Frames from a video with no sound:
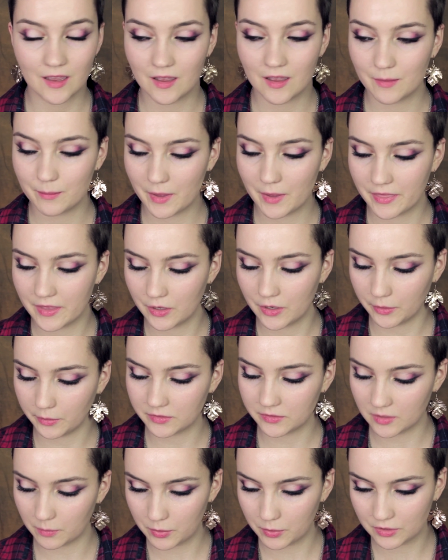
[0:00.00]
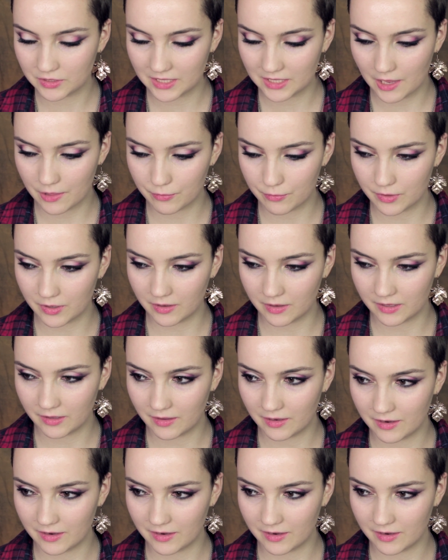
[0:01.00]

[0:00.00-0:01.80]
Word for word: um, and then I also put together an eye,